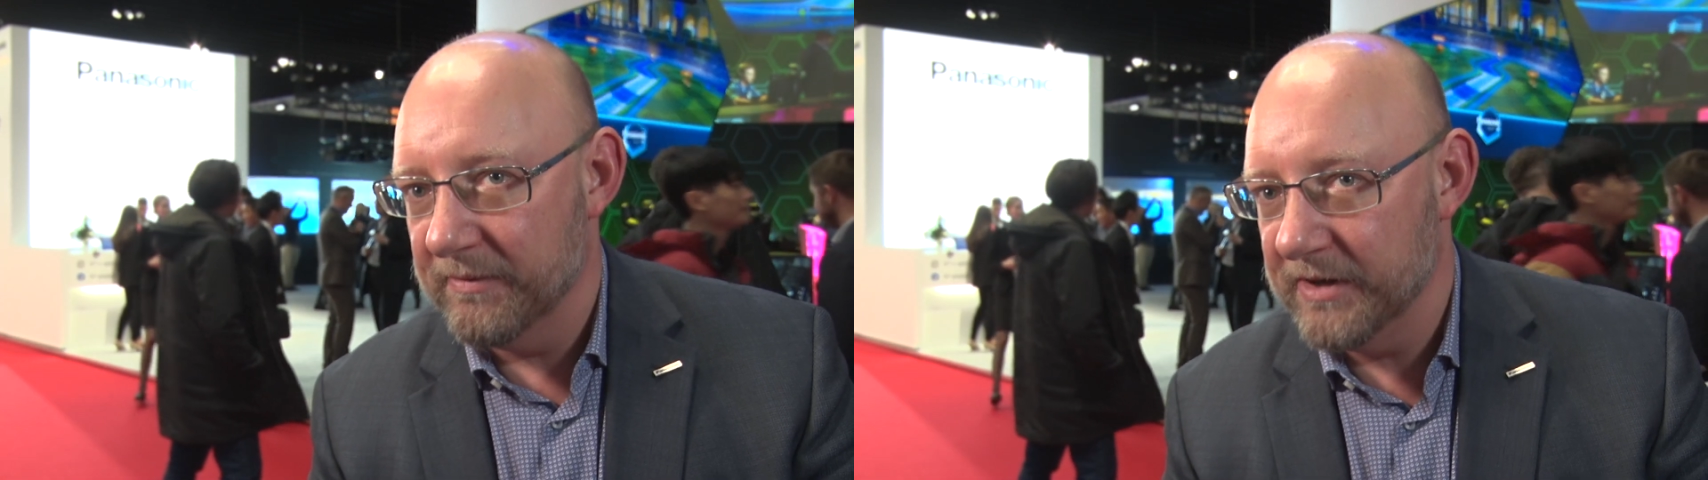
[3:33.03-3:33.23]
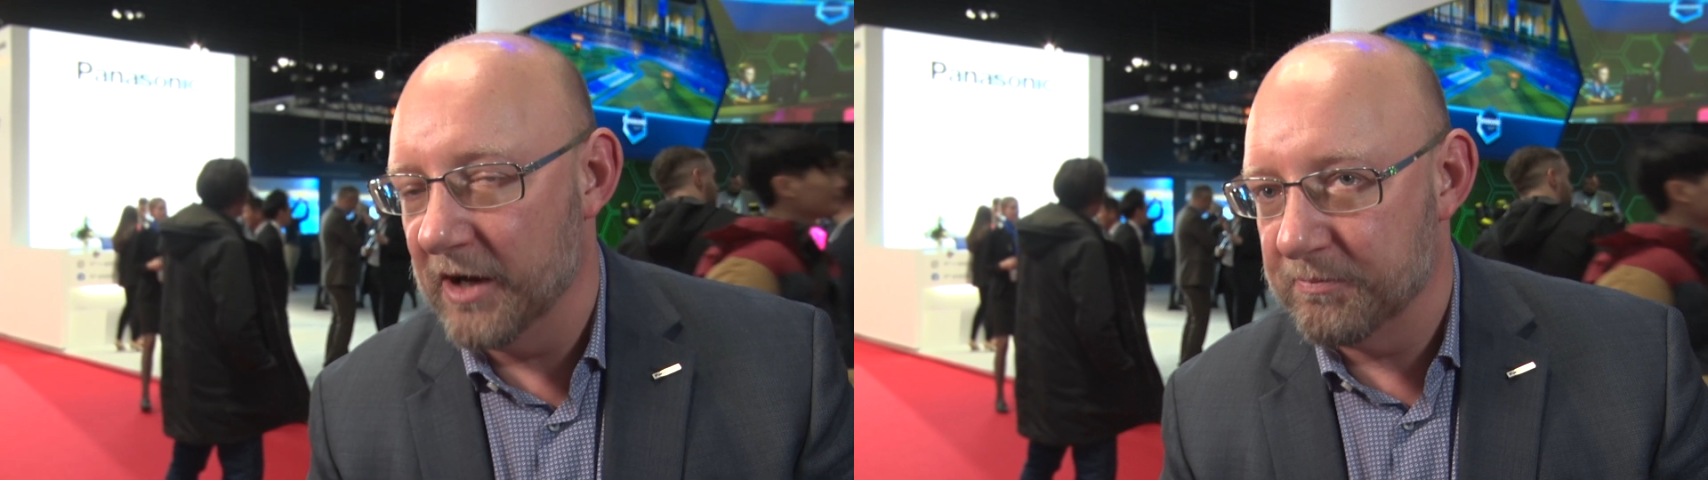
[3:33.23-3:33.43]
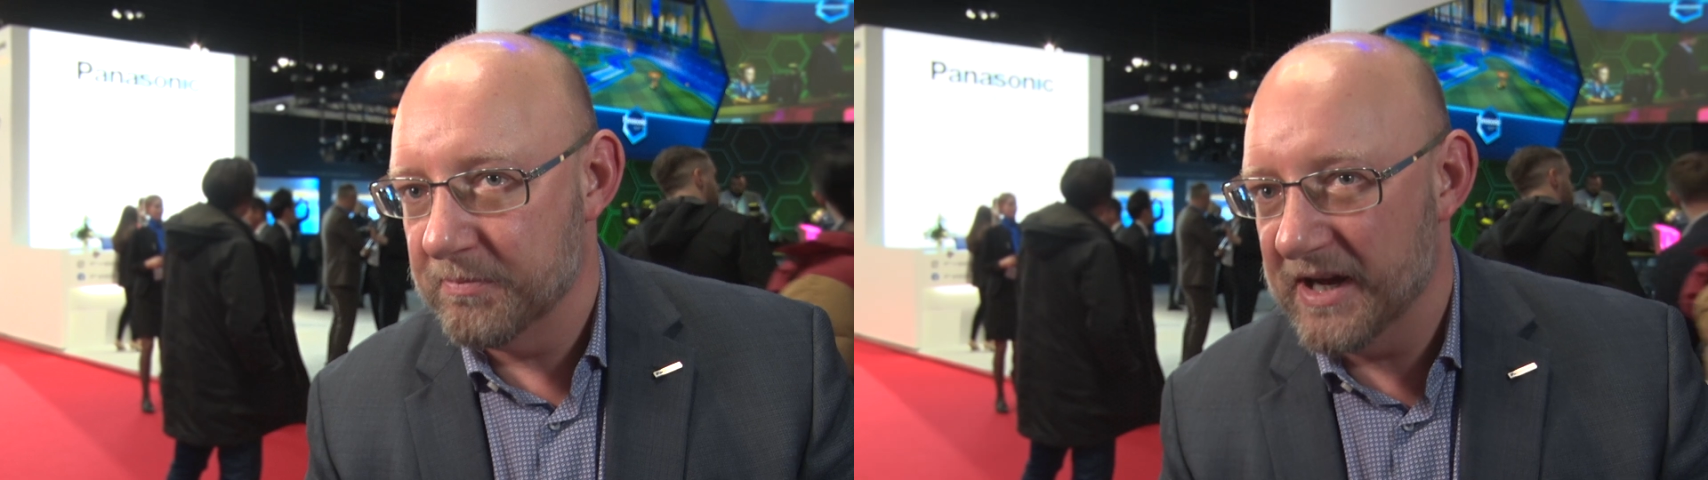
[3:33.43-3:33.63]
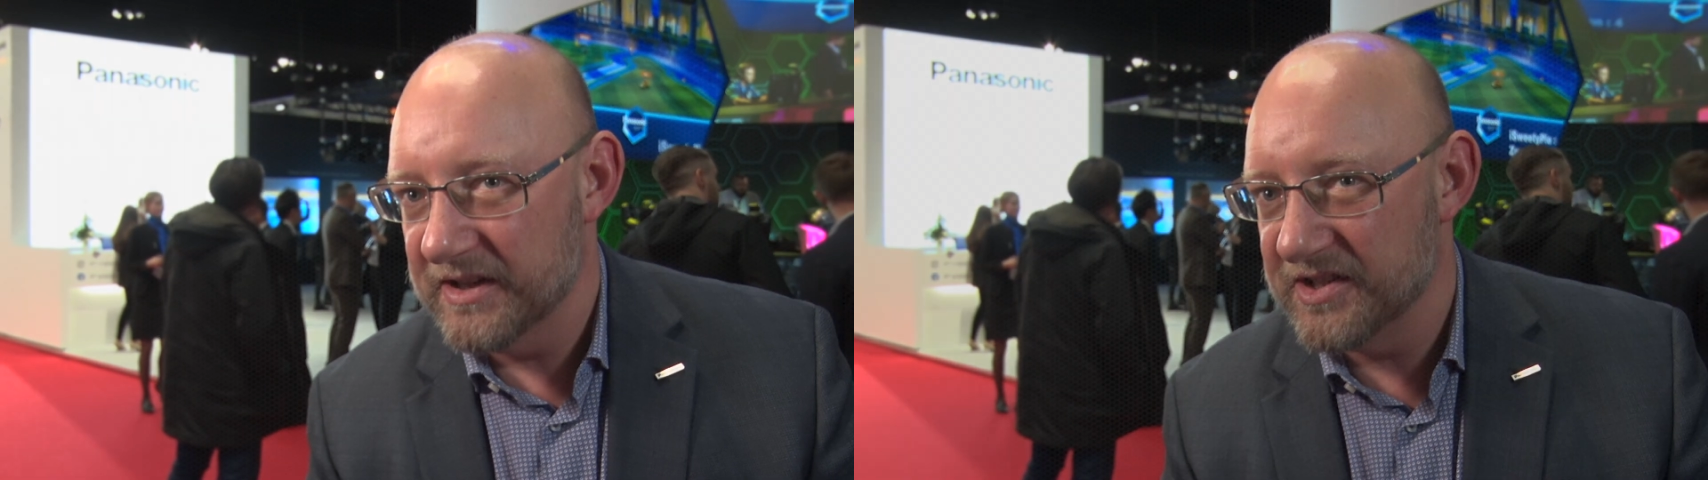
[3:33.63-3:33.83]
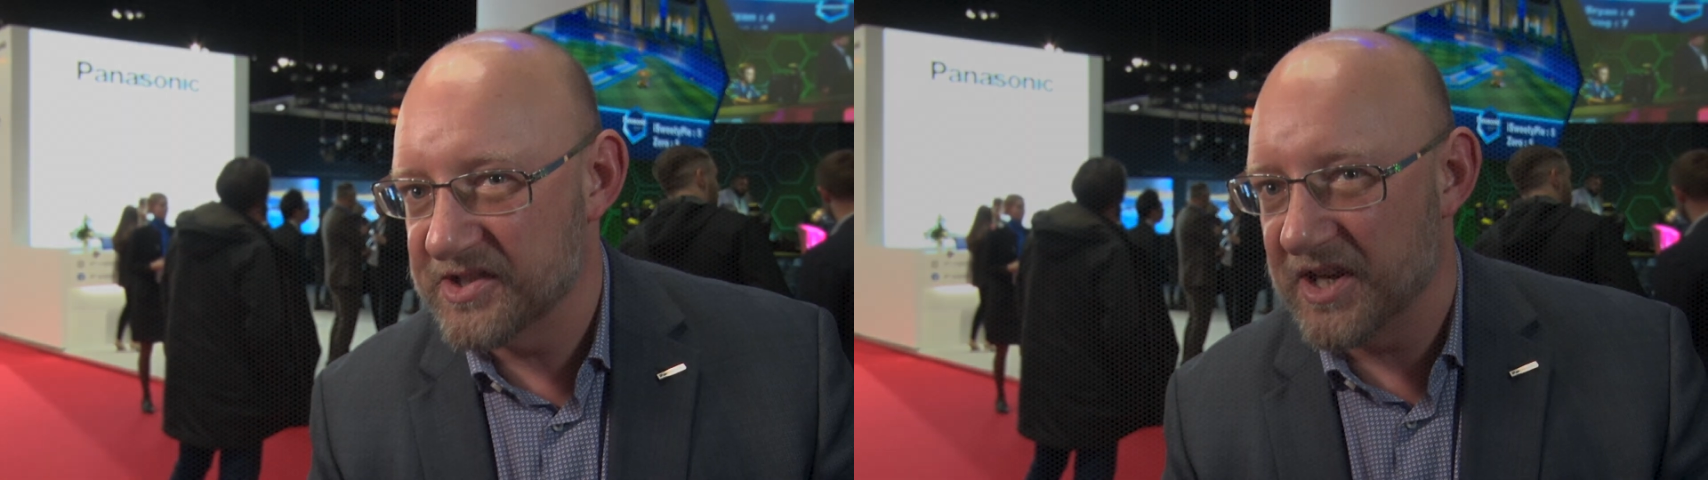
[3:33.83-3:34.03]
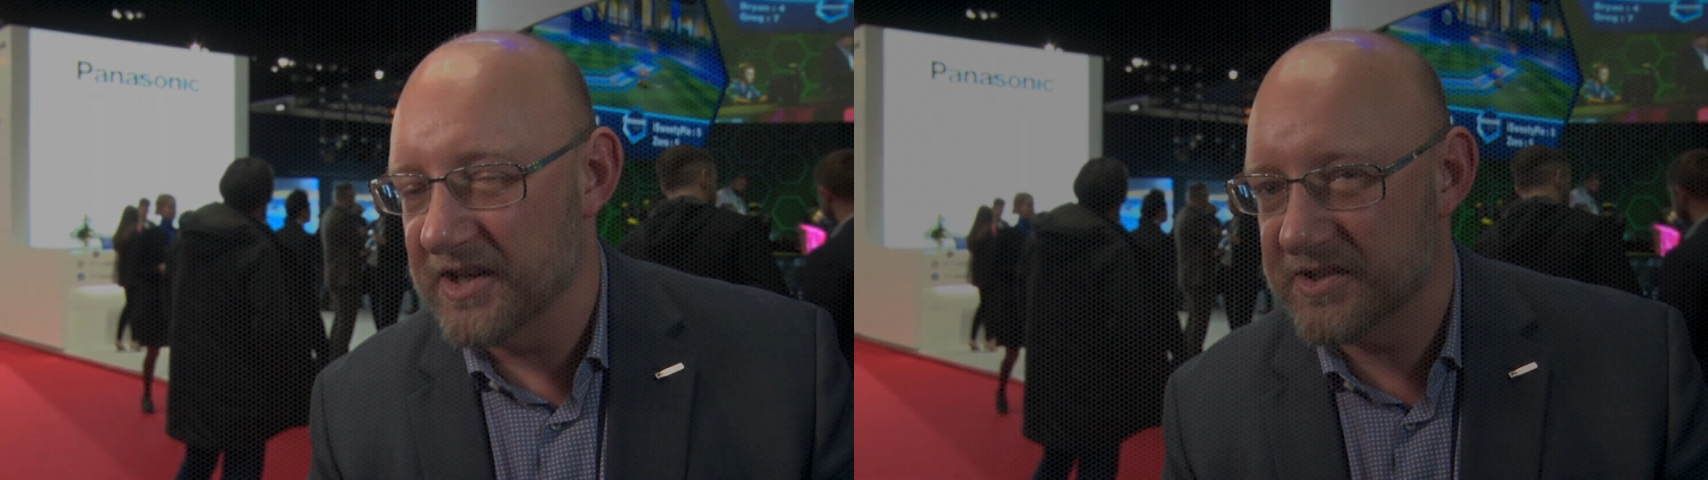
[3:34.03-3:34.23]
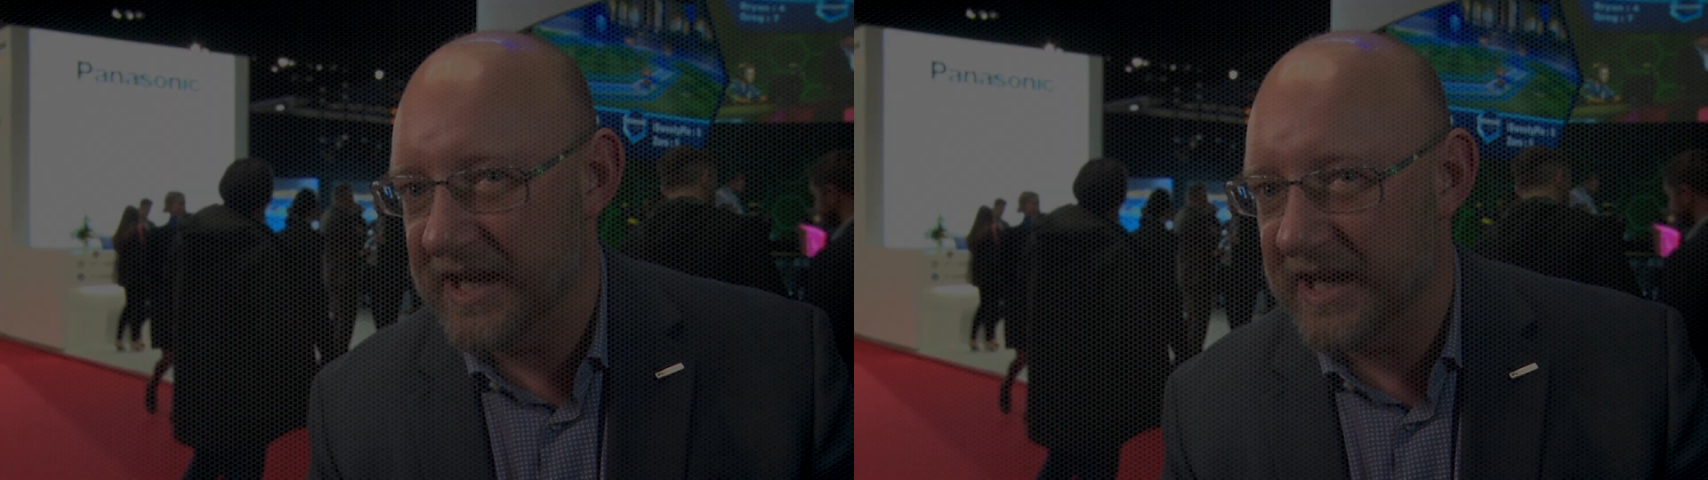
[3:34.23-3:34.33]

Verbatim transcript: yeah, discussed